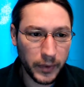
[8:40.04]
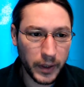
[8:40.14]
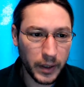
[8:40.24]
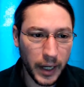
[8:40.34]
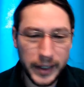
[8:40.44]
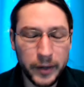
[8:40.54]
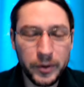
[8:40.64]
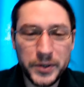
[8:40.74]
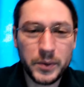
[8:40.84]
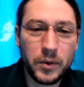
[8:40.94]
I
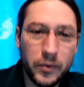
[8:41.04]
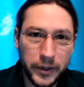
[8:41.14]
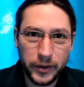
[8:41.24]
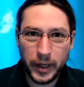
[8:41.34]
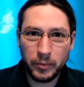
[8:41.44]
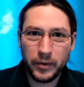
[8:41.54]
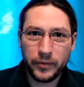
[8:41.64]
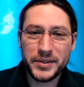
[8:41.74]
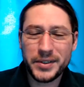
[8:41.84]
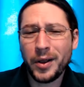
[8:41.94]
digress with the whole video game
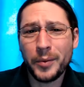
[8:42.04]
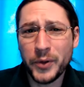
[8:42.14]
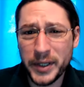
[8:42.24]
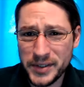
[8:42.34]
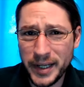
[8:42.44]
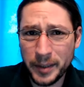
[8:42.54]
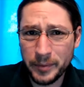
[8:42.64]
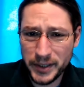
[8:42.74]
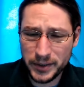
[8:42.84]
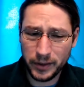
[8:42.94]
reference, and all I'm doing is dating
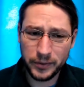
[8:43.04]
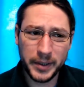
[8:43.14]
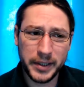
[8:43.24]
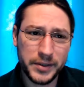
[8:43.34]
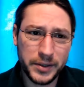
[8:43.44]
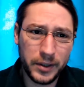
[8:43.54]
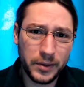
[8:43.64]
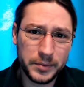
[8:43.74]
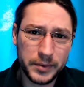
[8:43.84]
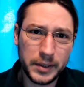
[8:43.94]
myself, because, you know,
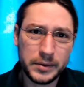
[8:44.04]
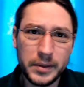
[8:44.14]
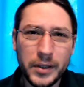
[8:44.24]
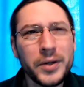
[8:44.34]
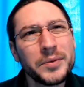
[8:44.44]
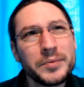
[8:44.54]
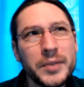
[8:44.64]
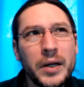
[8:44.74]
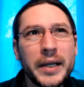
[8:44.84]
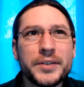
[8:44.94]
although, no,
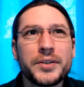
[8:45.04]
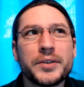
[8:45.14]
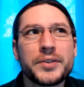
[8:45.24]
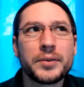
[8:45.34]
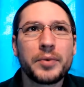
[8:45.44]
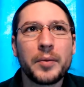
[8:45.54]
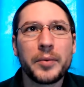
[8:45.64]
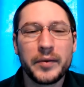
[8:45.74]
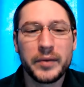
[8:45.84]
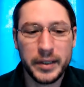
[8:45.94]
I guess you could still probably
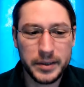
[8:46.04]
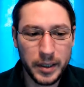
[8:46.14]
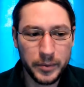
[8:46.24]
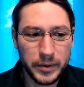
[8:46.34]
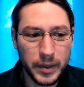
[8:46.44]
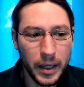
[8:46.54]
have that excitement.